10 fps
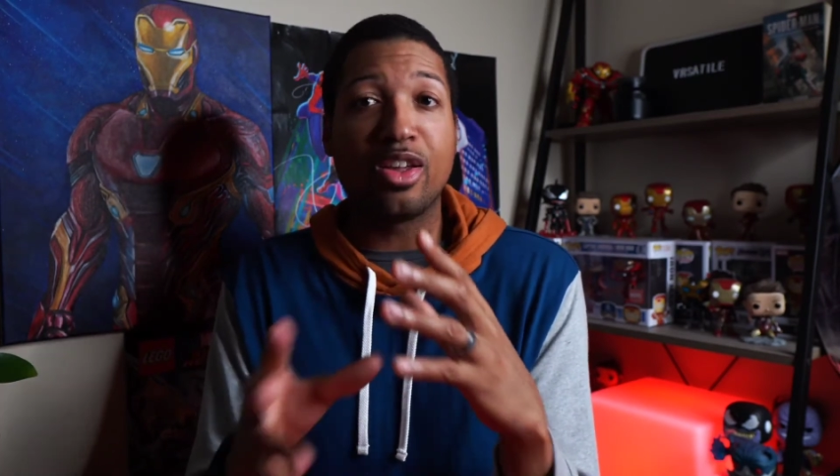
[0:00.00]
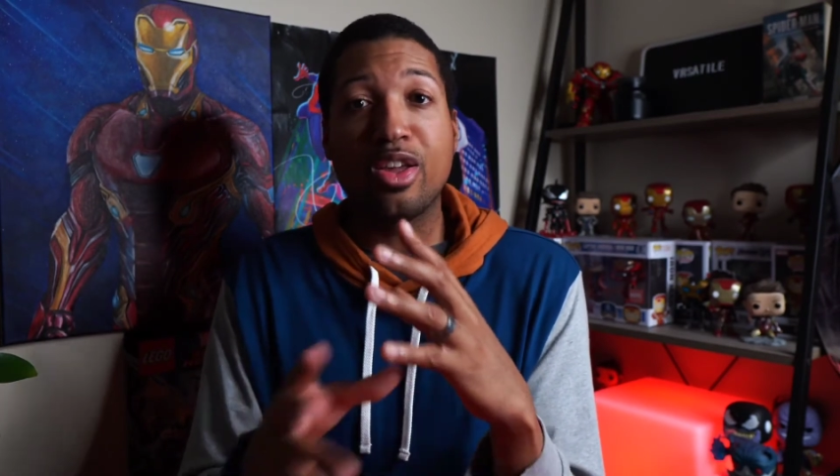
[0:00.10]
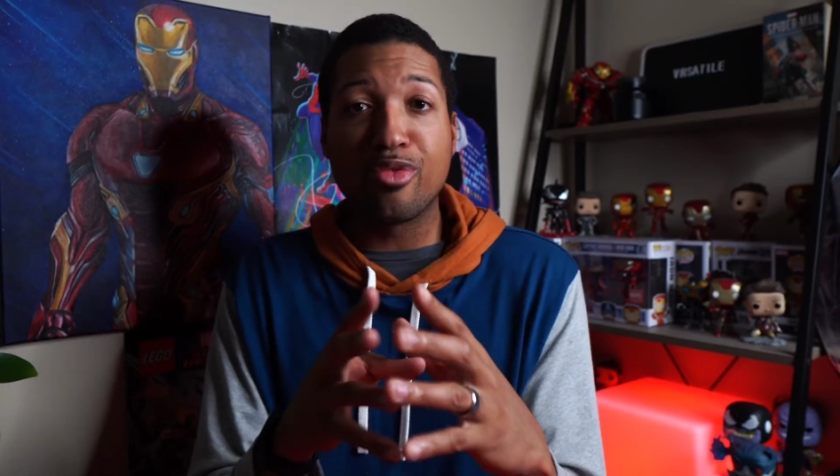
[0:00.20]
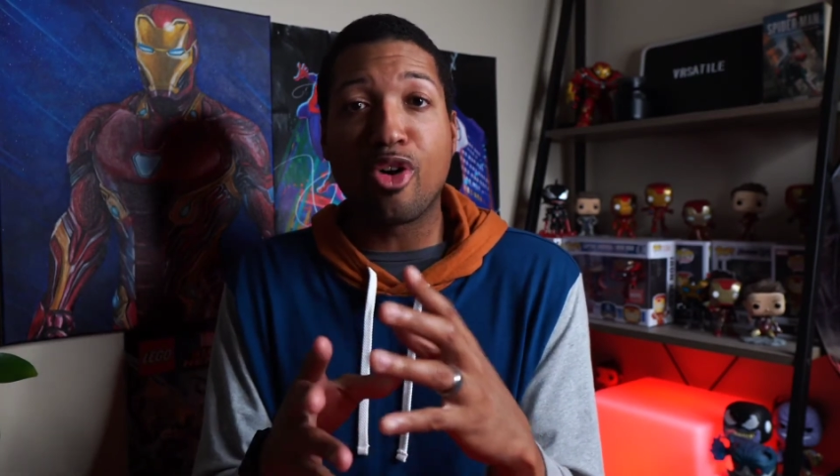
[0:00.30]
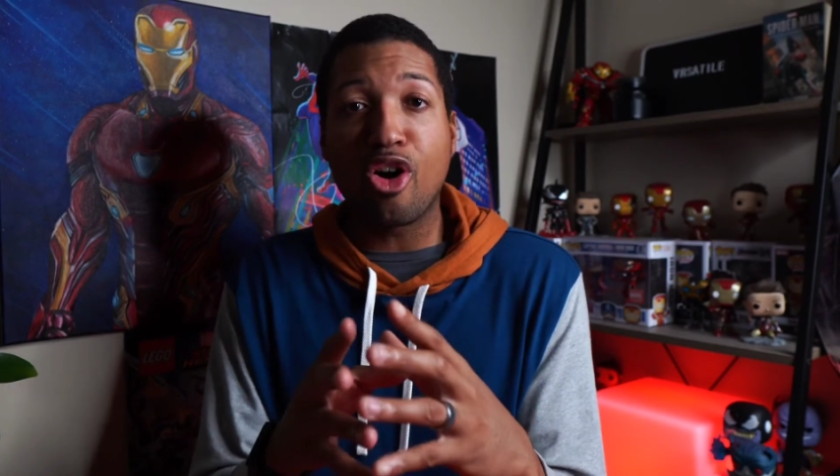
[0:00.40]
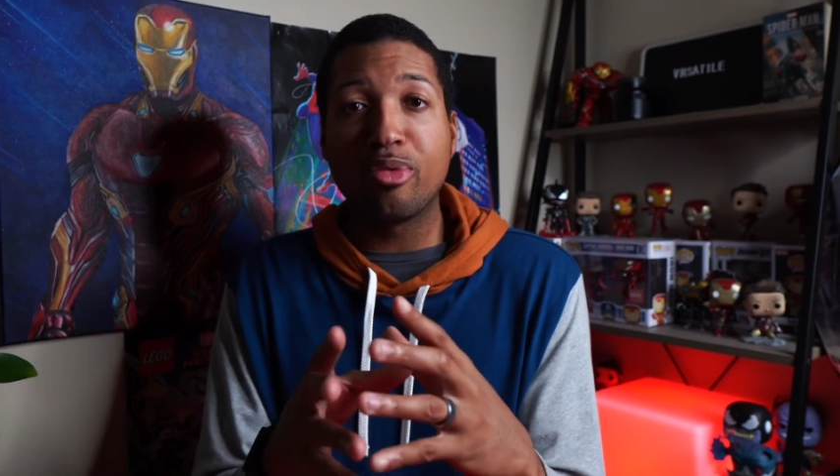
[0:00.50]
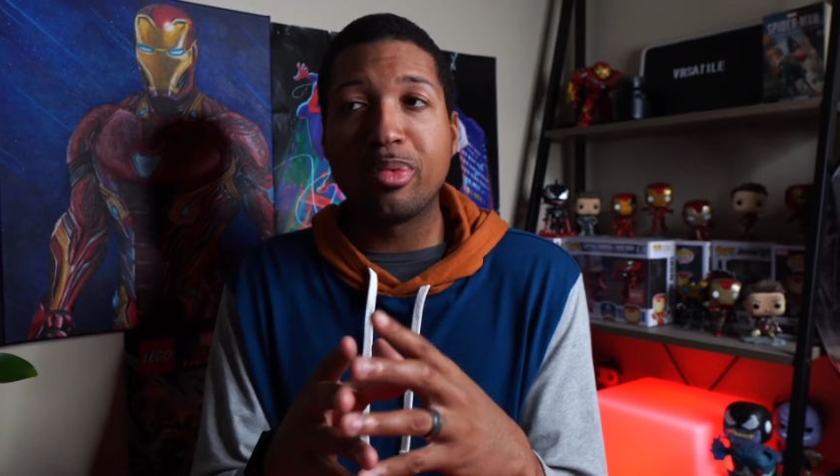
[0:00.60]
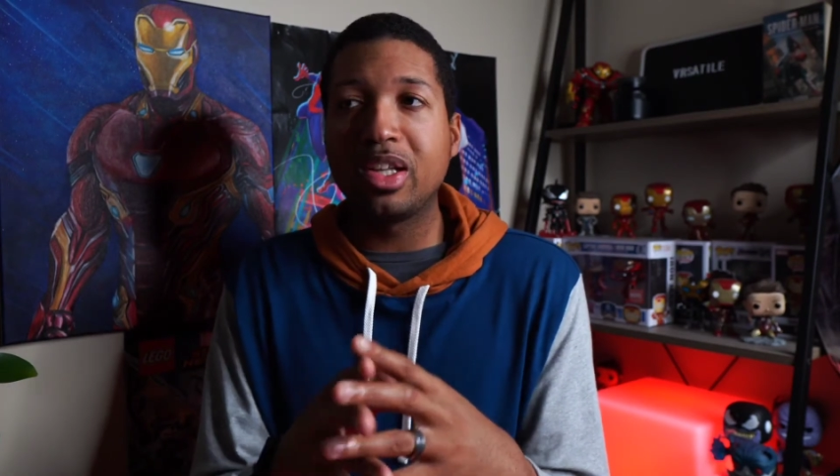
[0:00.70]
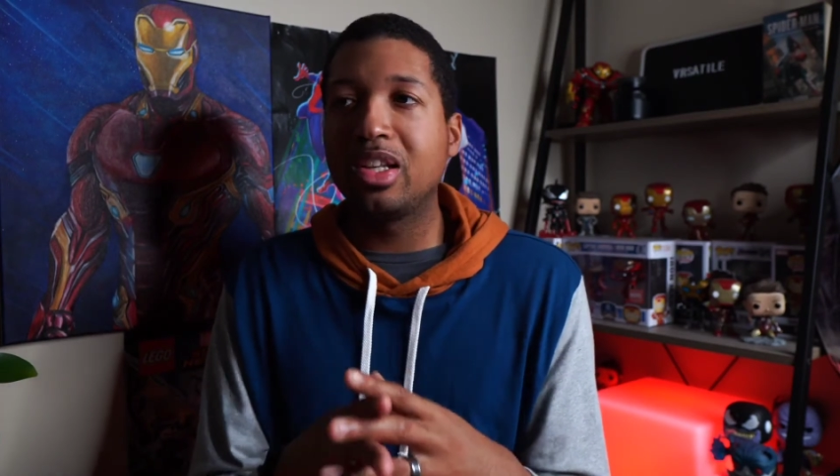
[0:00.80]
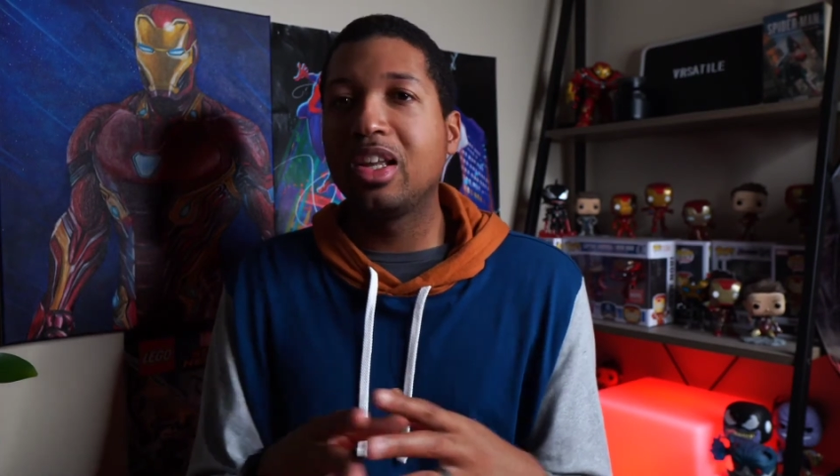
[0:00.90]

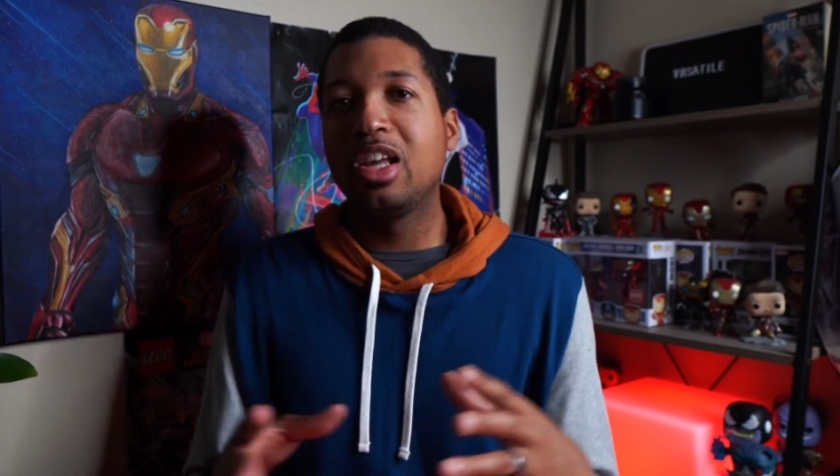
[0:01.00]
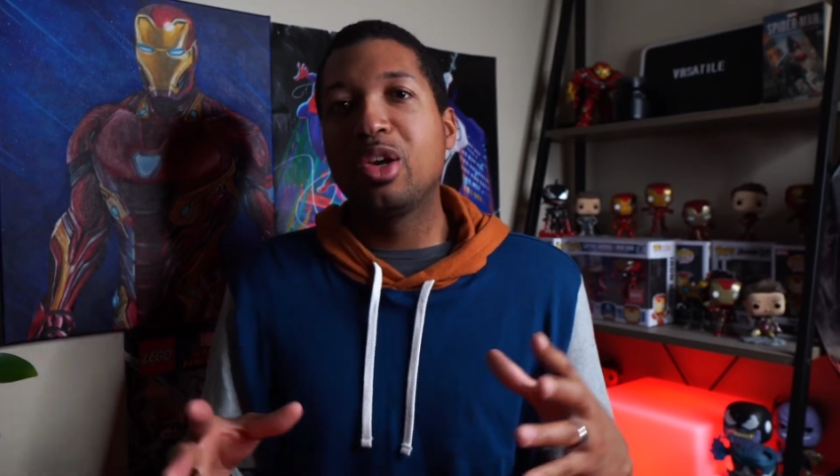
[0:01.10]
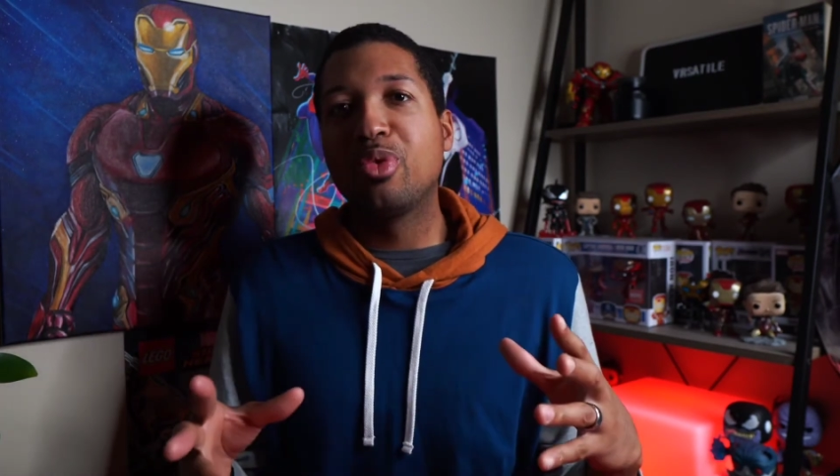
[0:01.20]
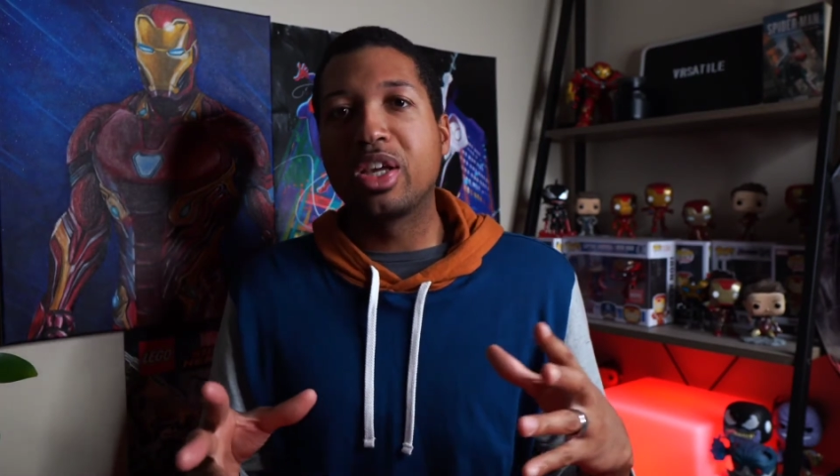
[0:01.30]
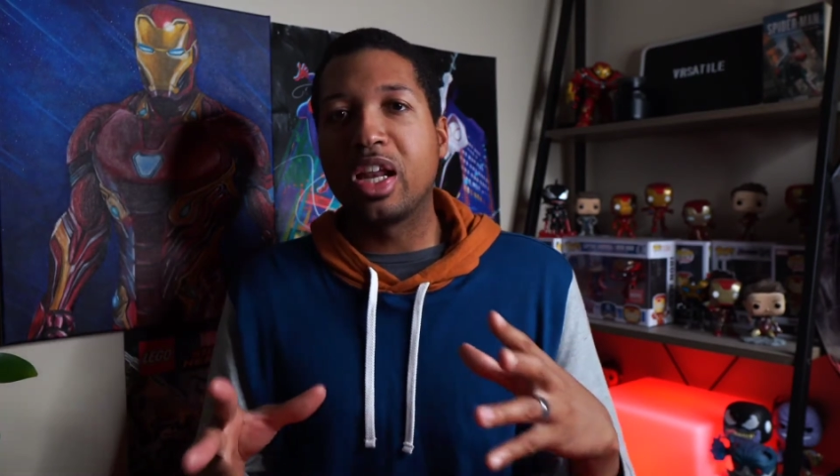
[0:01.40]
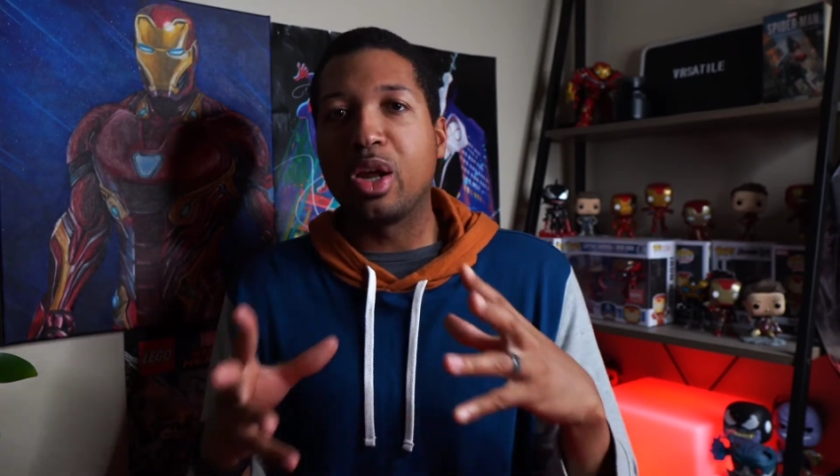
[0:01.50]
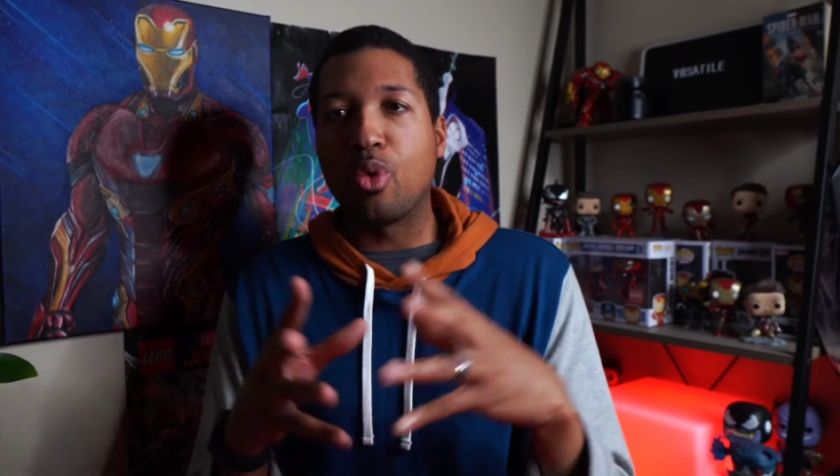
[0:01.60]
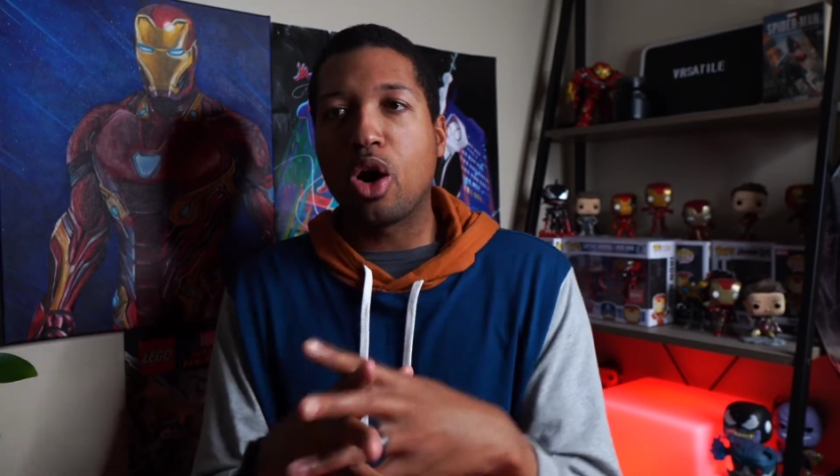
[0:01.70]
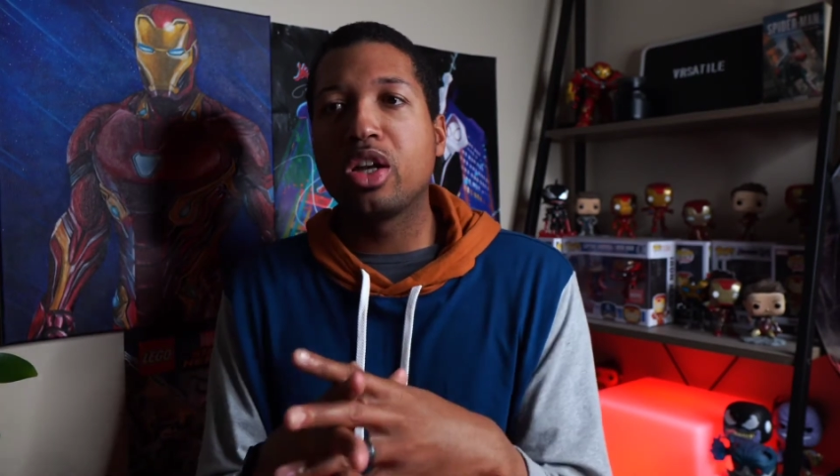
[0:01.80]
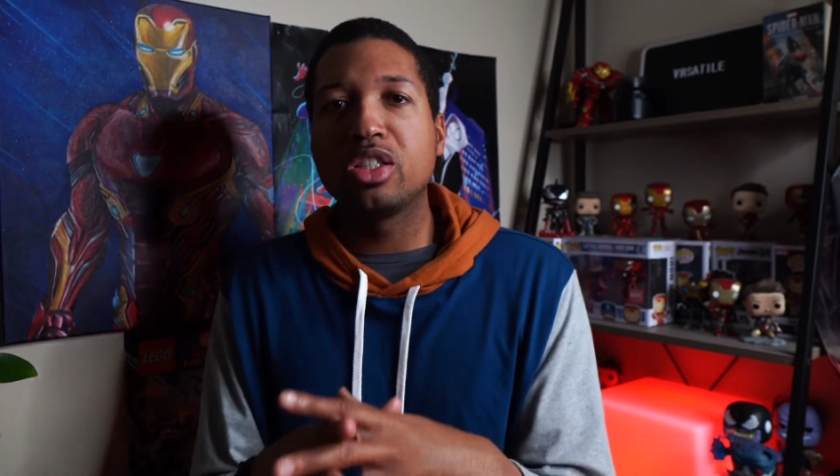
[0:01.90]
involvement, we're getting
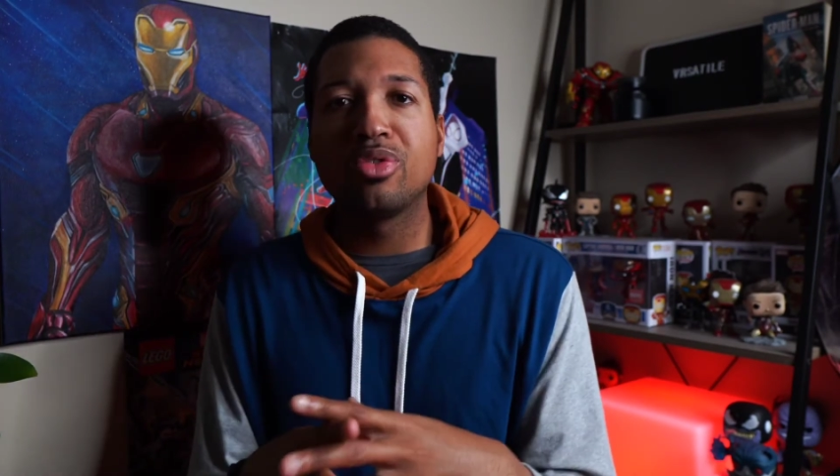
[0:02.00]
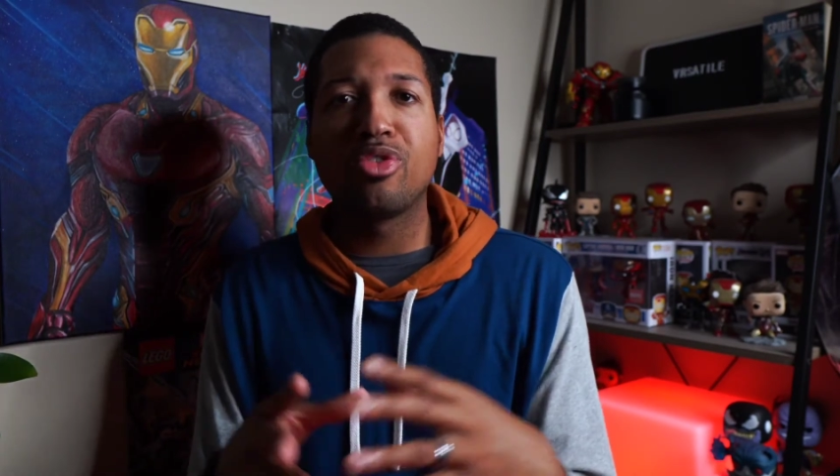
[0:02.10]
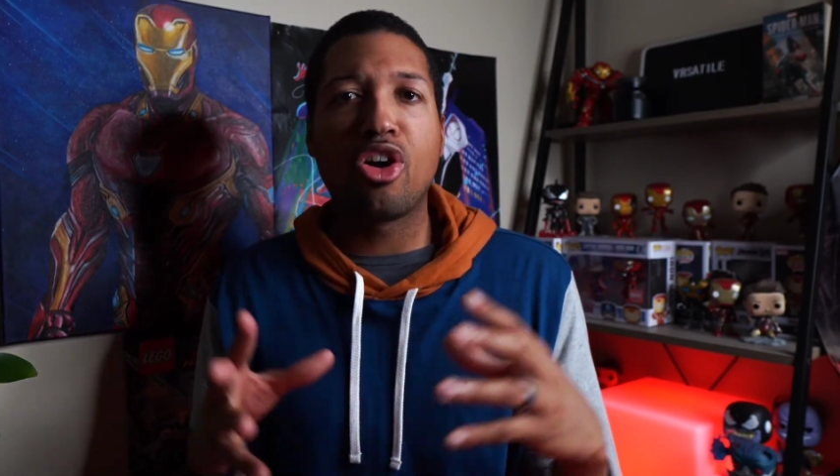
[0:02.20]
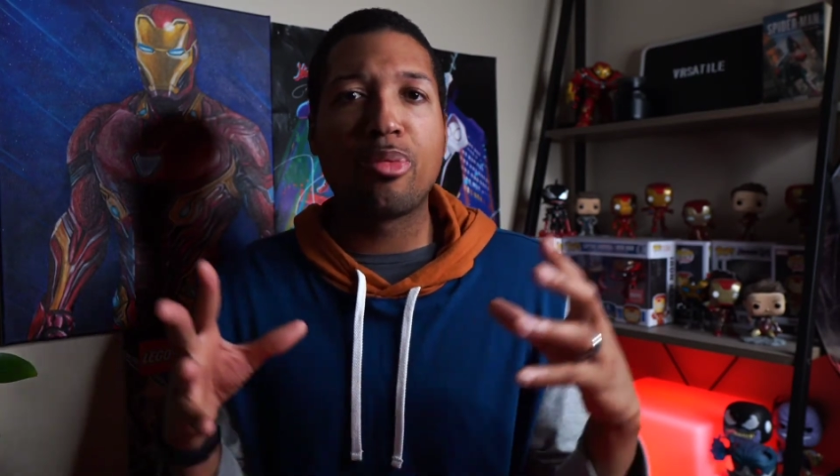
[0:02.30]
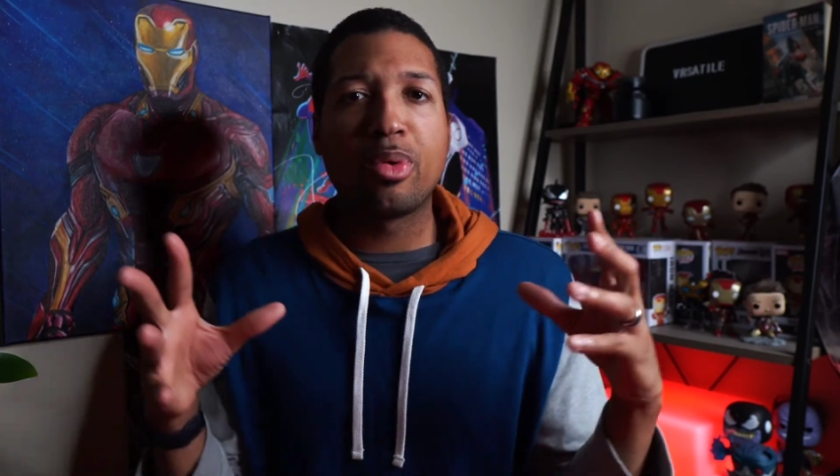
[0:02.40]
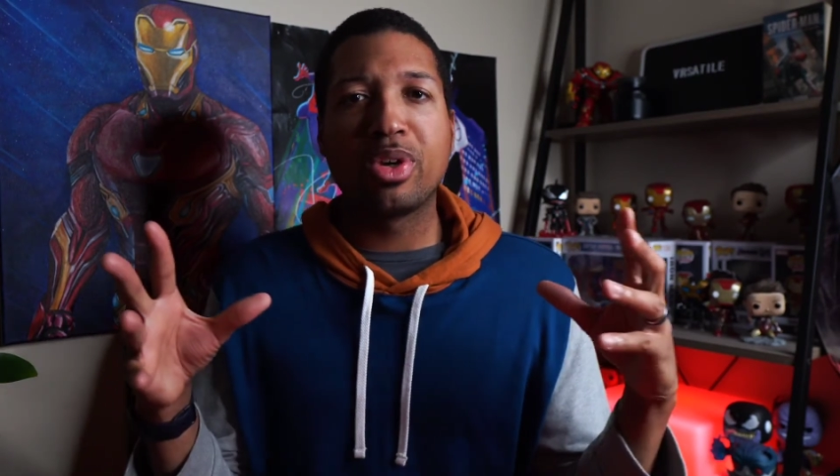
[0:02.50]
Wanda's involvement,